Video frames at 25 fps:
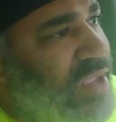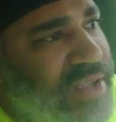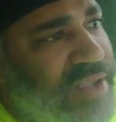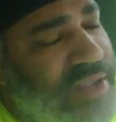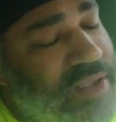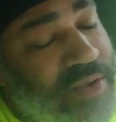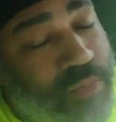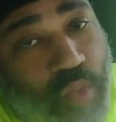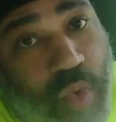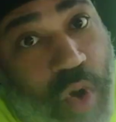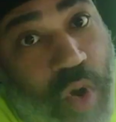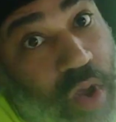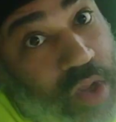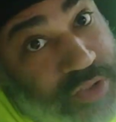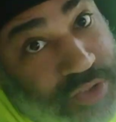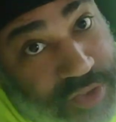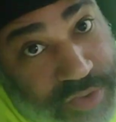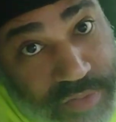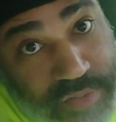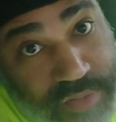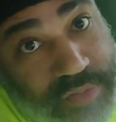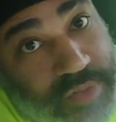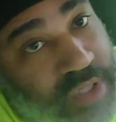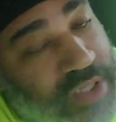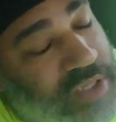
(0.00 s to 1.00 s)
washer,
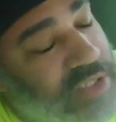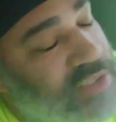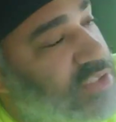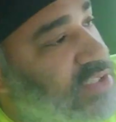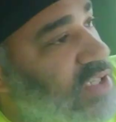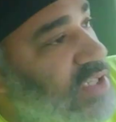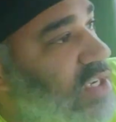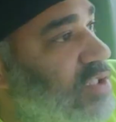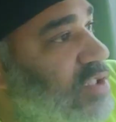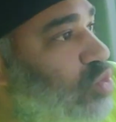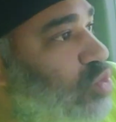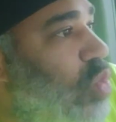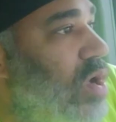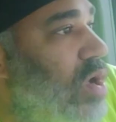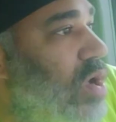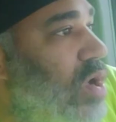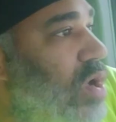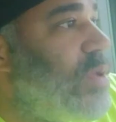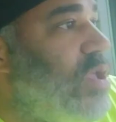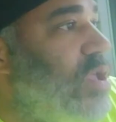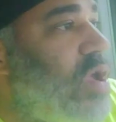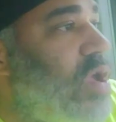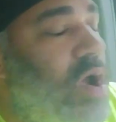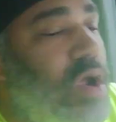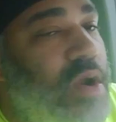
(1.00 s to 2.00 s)
like I said, it's 1 cubic
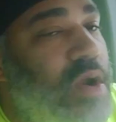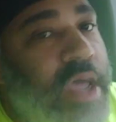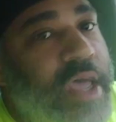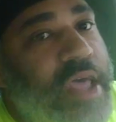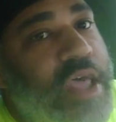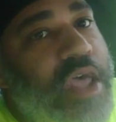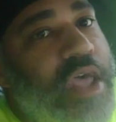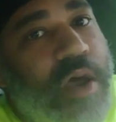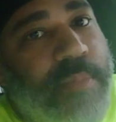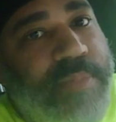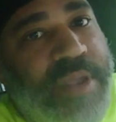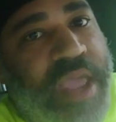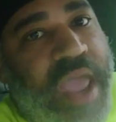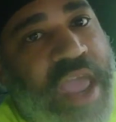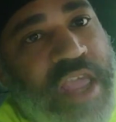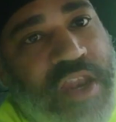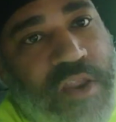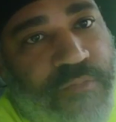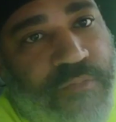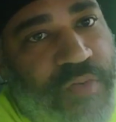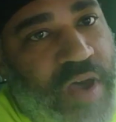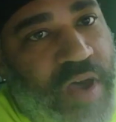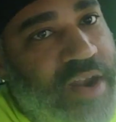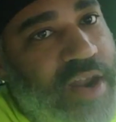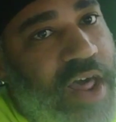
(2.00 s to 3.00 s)
yard, it'll be
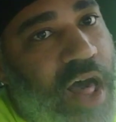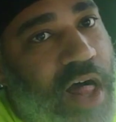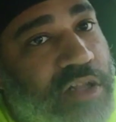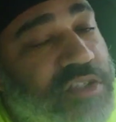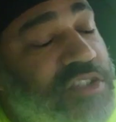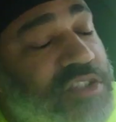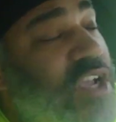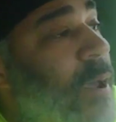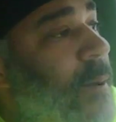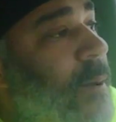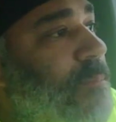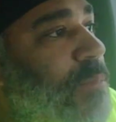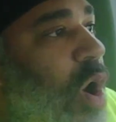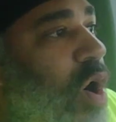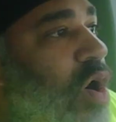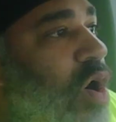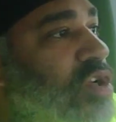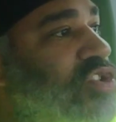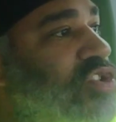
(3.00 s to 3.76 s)
$85. But also